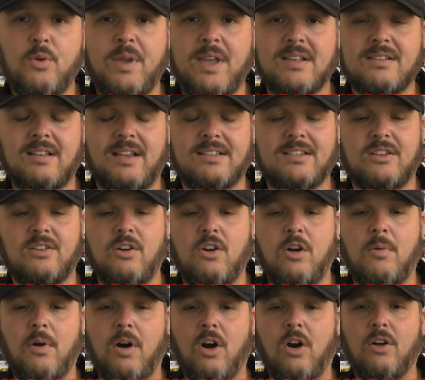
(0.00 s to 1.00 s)
as I like to
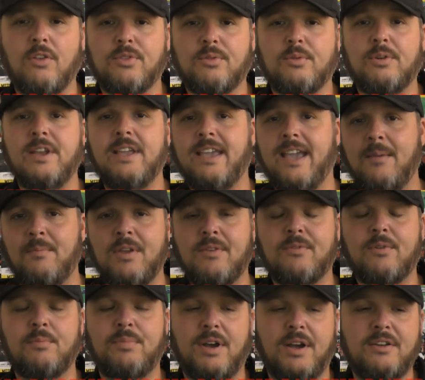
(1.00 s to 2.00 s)
call him, all three came in
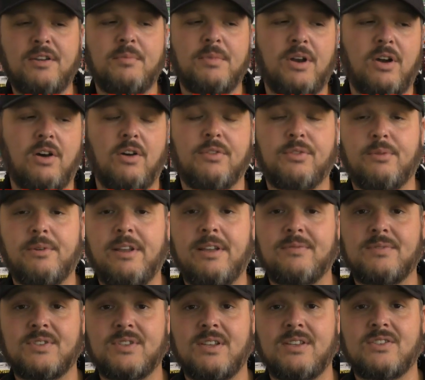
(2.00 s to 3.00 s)
from Putnam, and all three
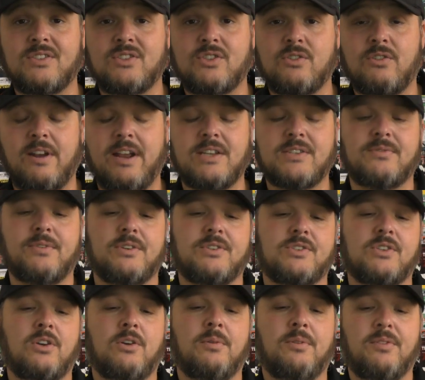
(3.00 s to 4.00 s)
have since transferred.
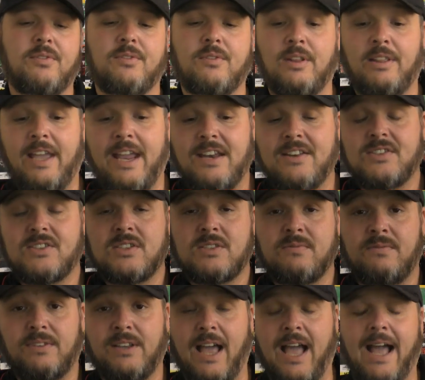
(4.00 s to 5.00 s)
So the latest is
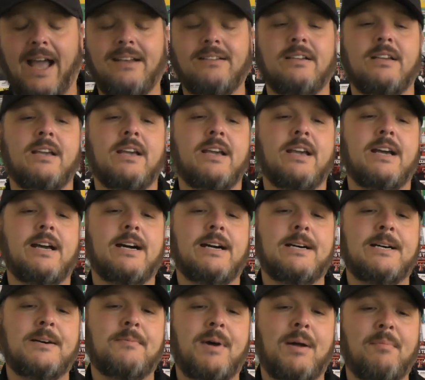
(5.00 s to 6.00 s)
Vlad.
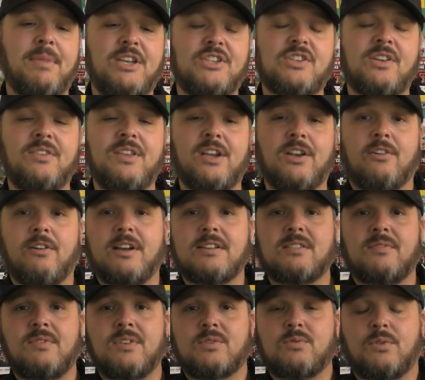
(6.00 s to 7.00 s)
I mentioned the
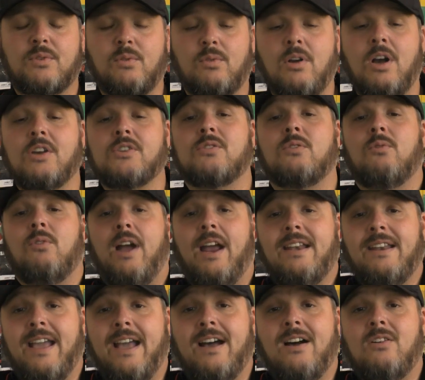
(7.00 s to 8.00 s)
aggressiveness with the roster. Right
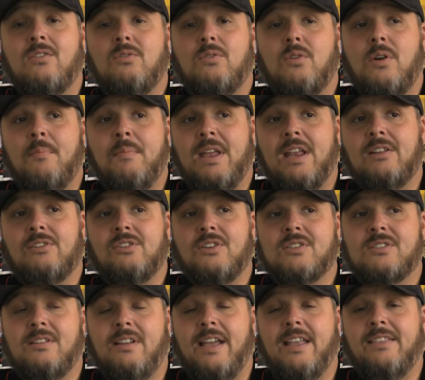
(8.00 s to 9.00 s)
now, I mean, it
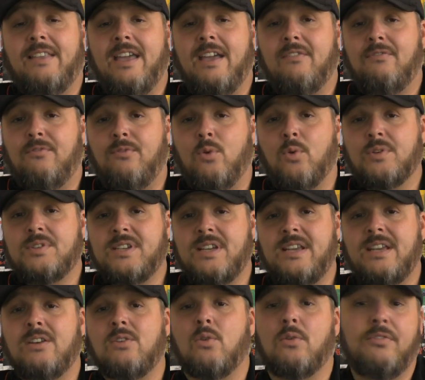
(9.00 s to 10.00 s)
looks like they have
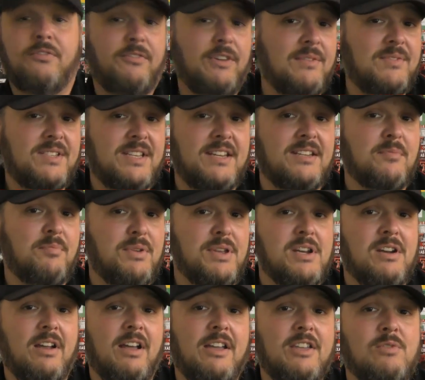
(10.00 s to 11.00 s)
14 or 15,
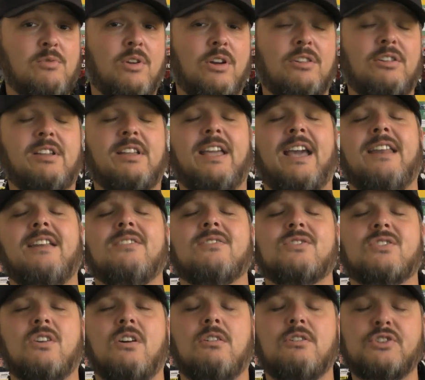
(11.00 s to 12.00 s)
depending on how you want to look at it,
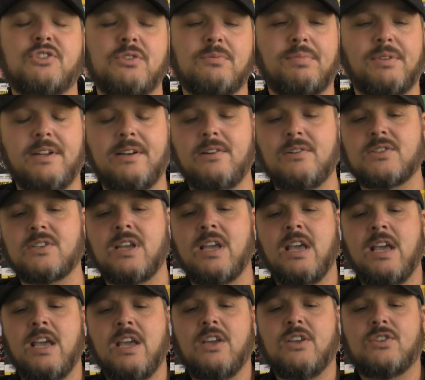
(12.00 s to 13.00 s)
scholarship players.
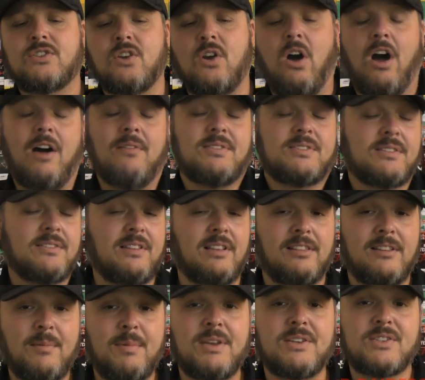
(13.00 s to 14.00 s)
So obviously the
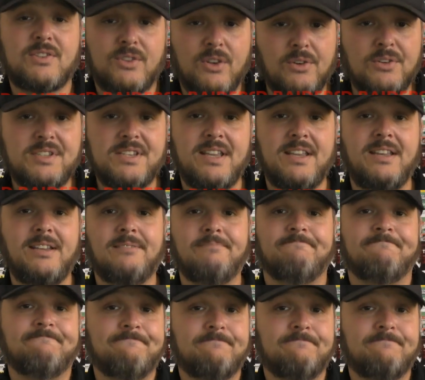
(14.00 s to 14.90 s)
limit is 13.